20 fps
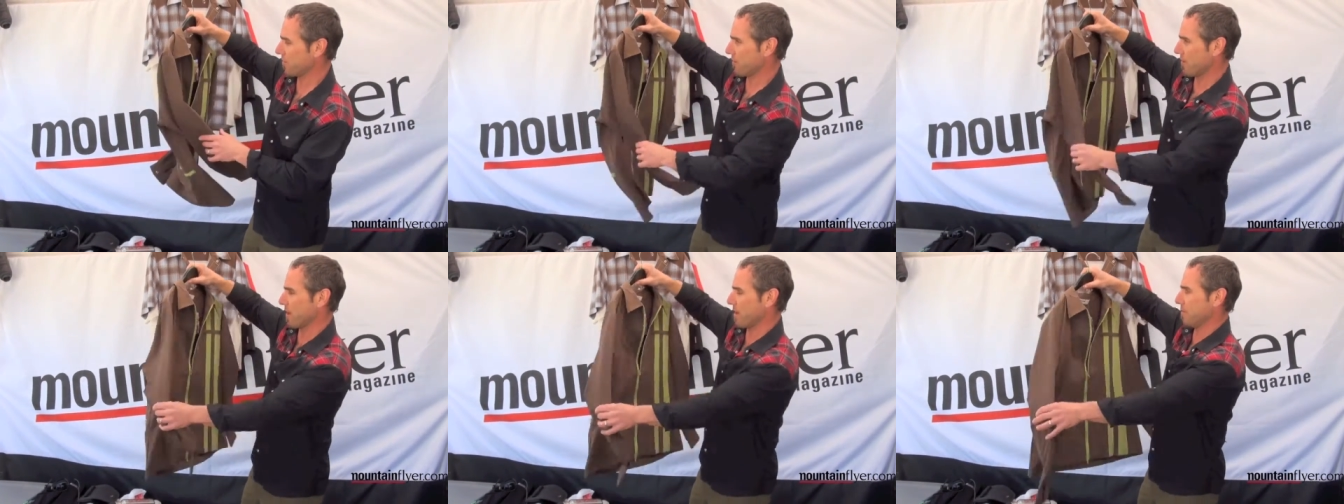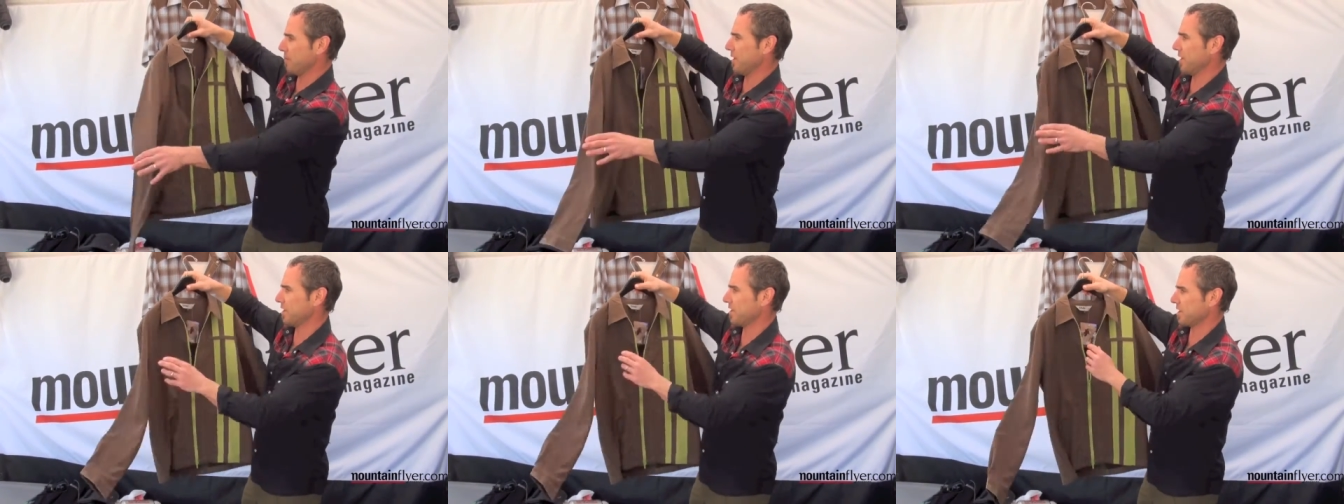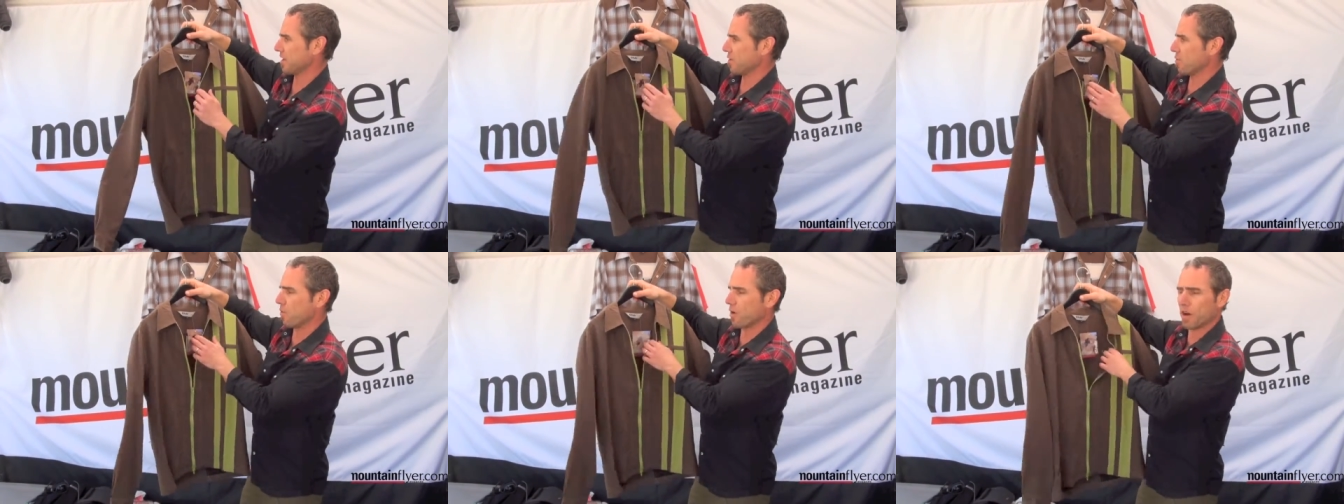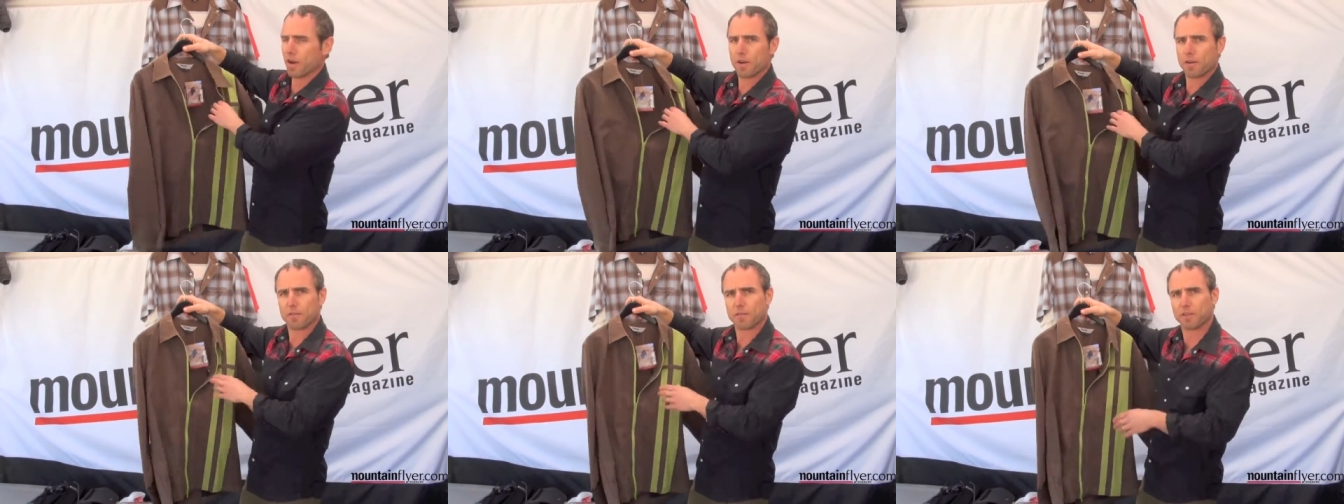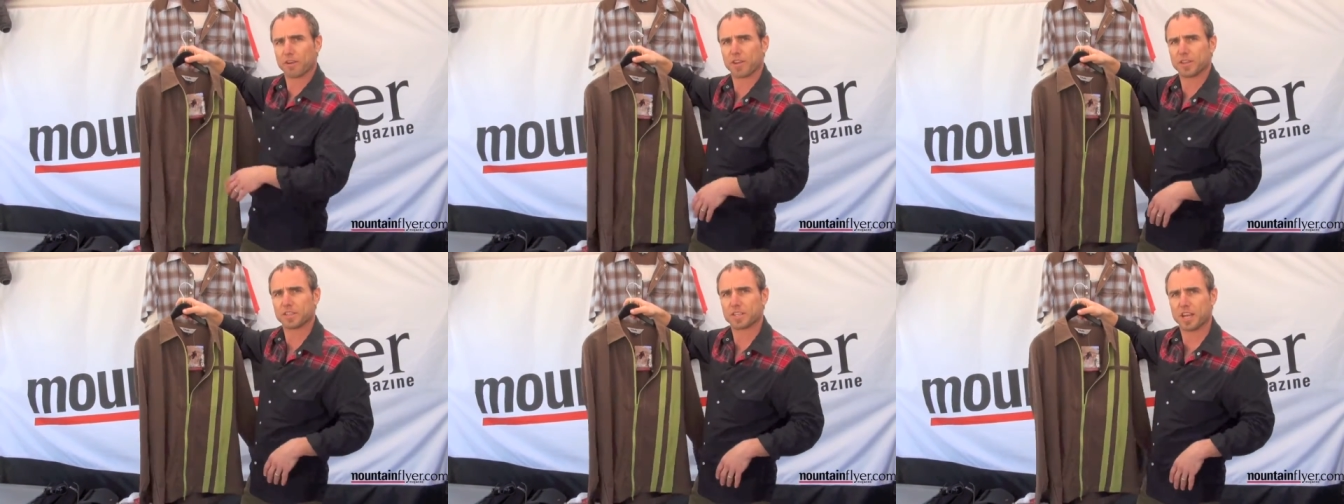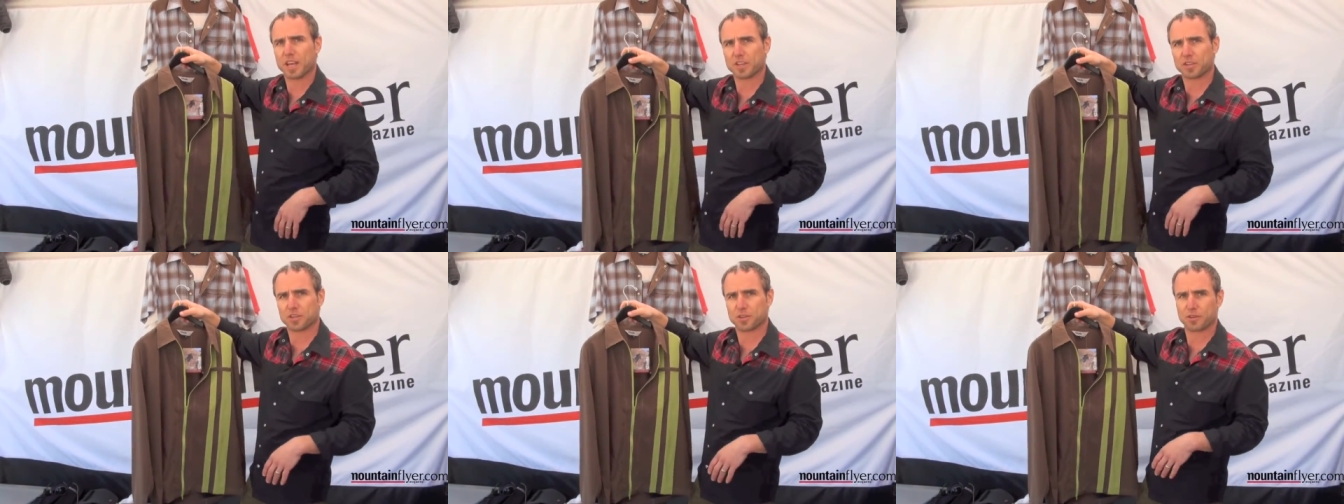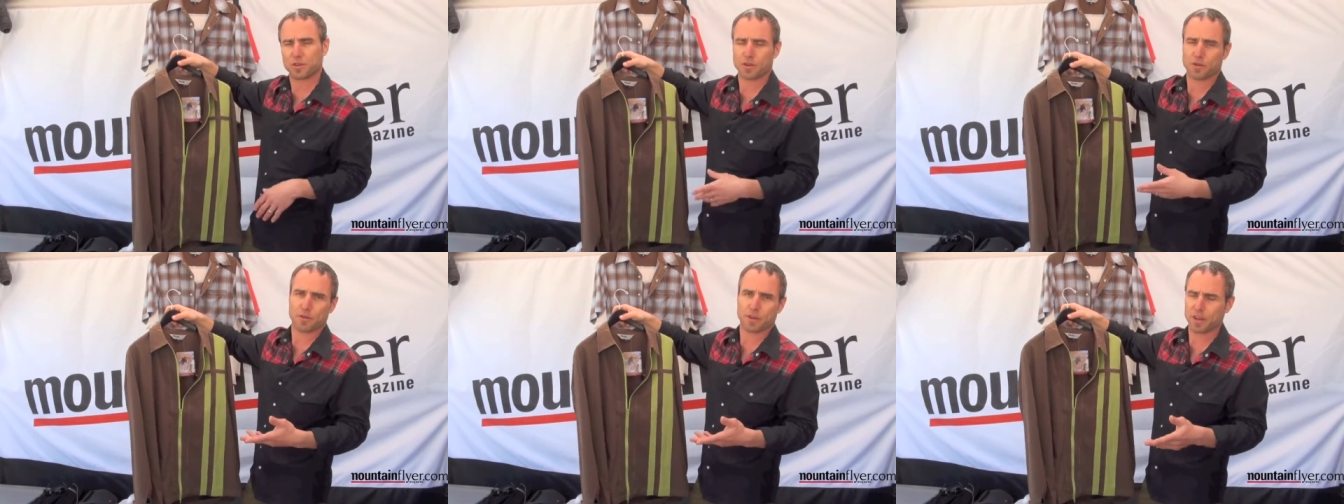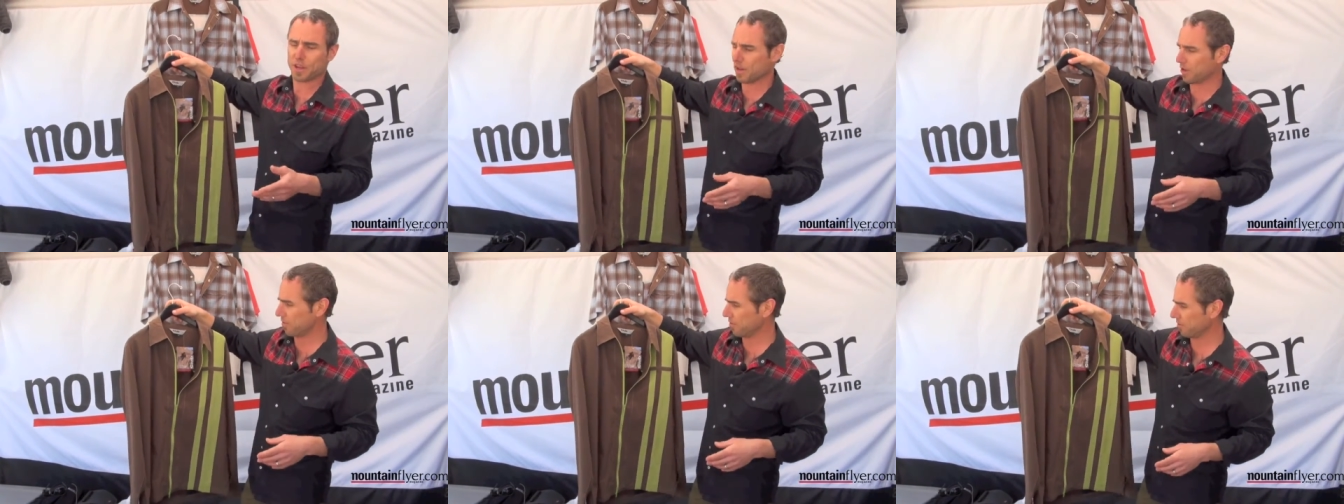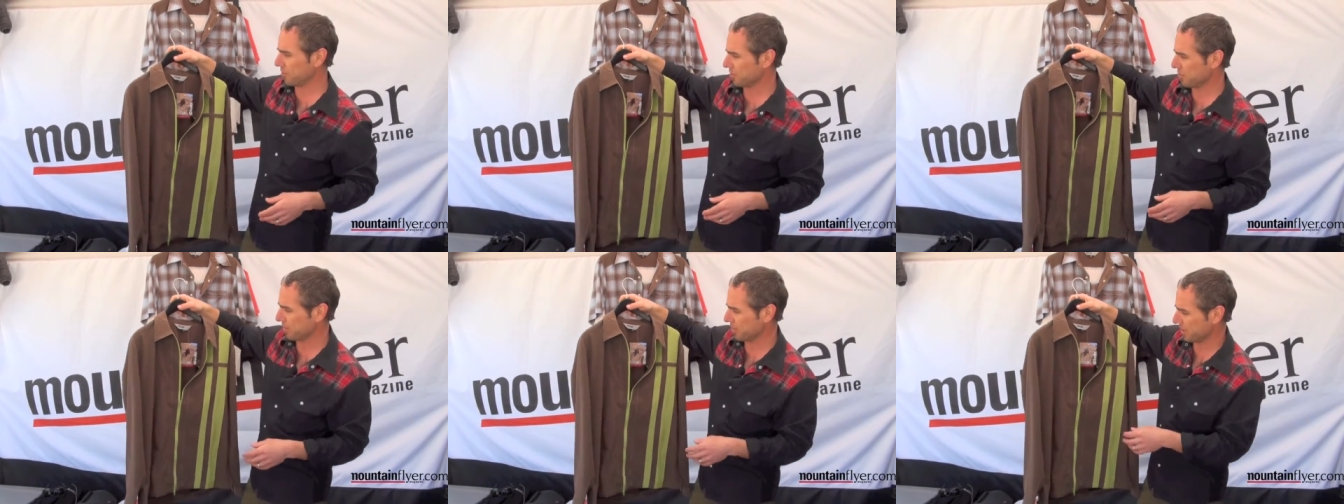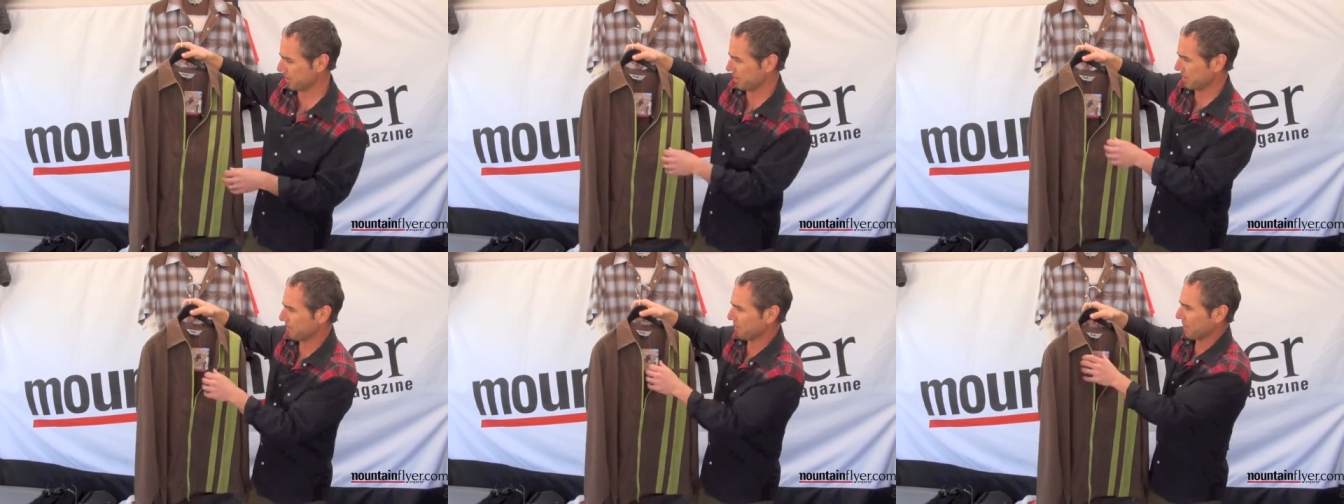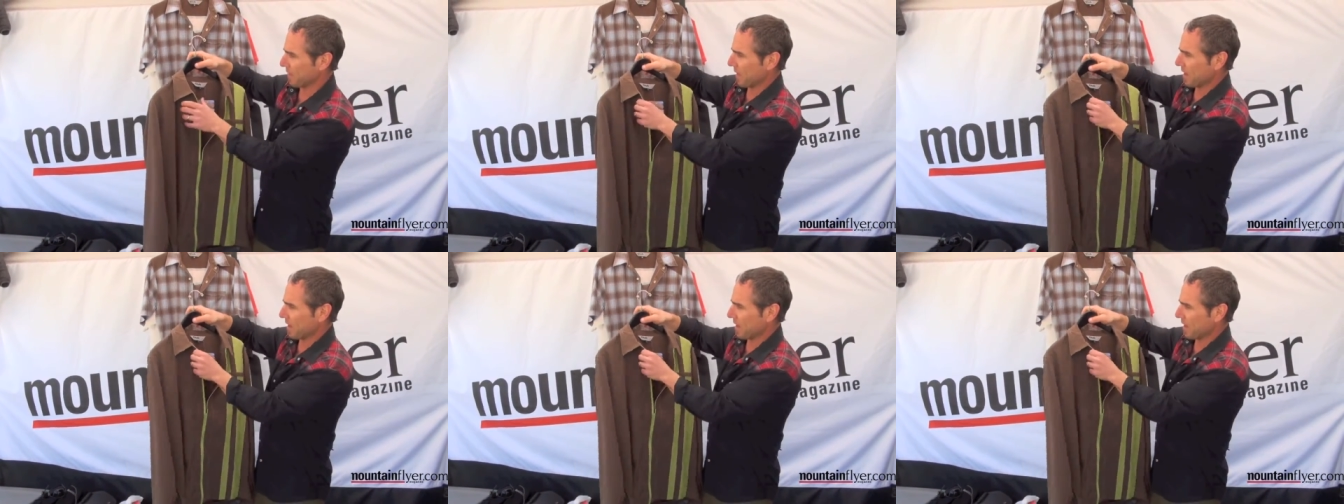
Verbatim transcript: great piece that you can wear over a tech shirt or any other jersey.